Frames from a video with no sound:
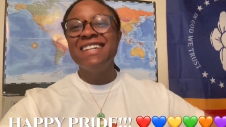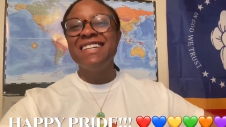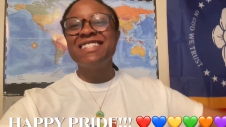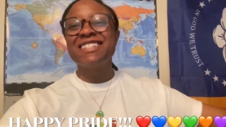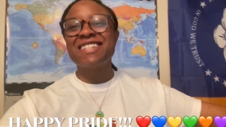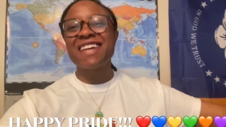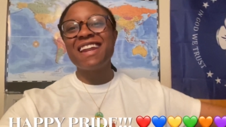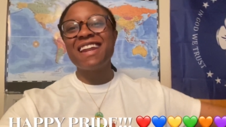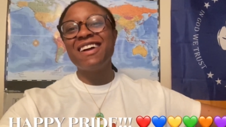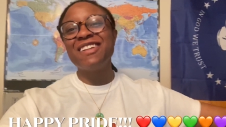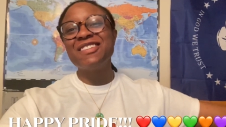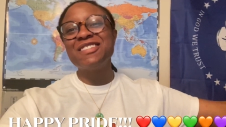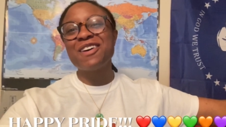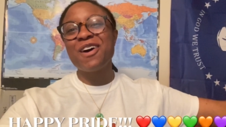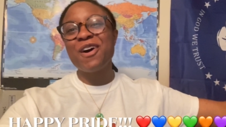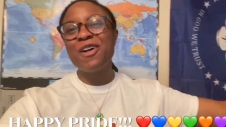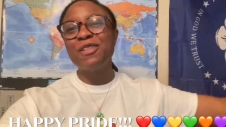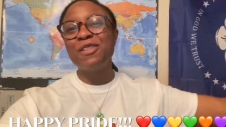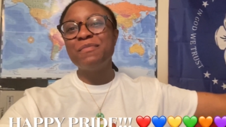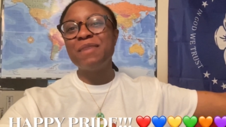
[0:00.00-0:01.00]
Shout out to
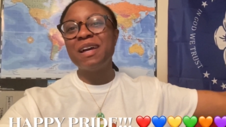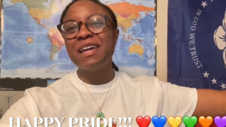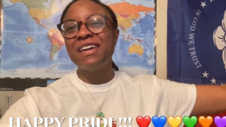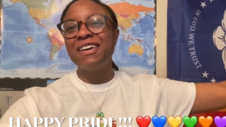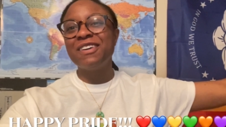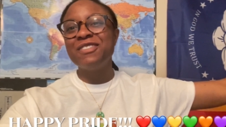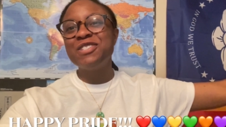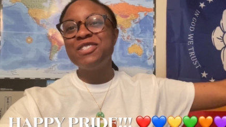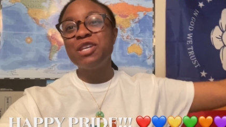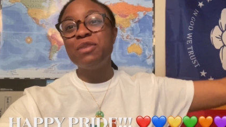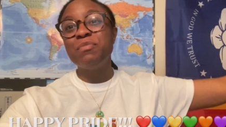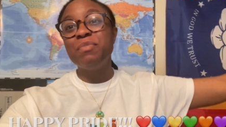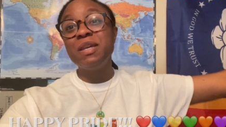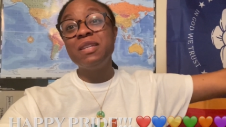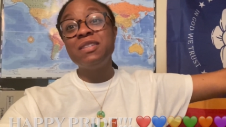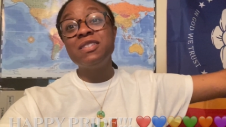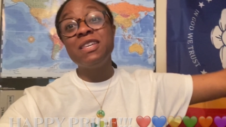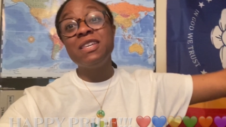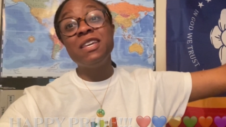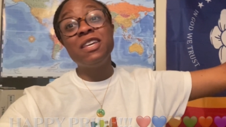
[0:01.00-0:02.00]
all of my
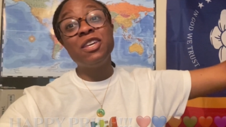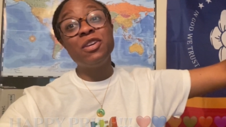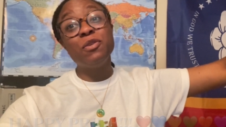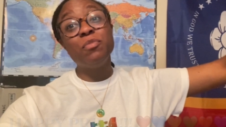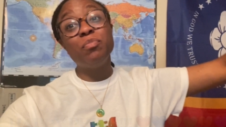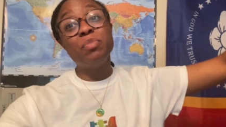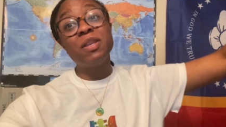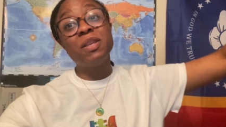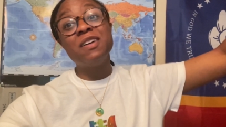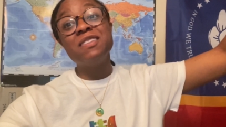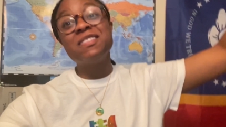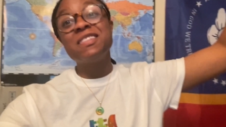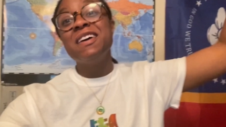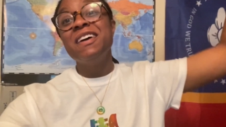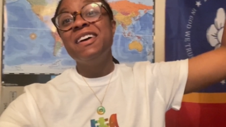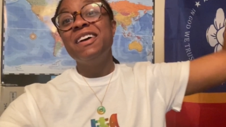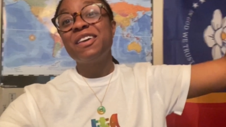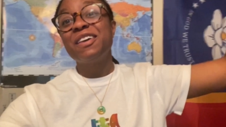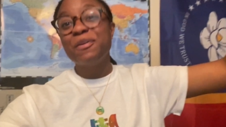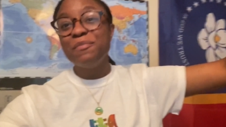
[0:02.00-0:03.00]
LGBTQ plus
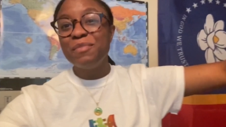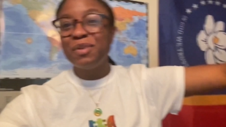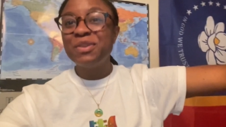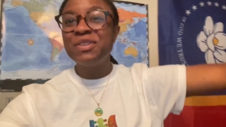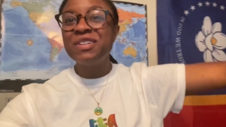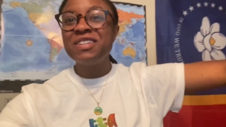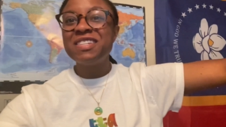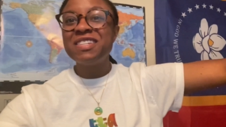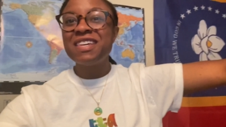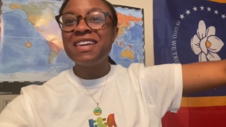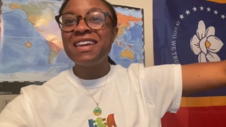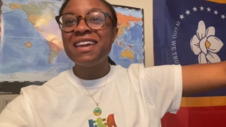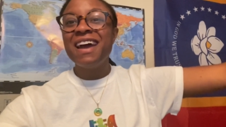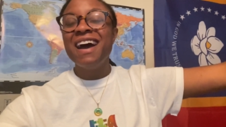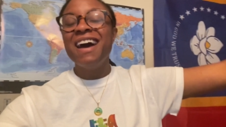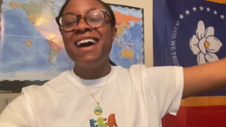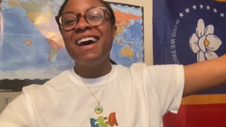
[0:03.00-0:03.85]
community.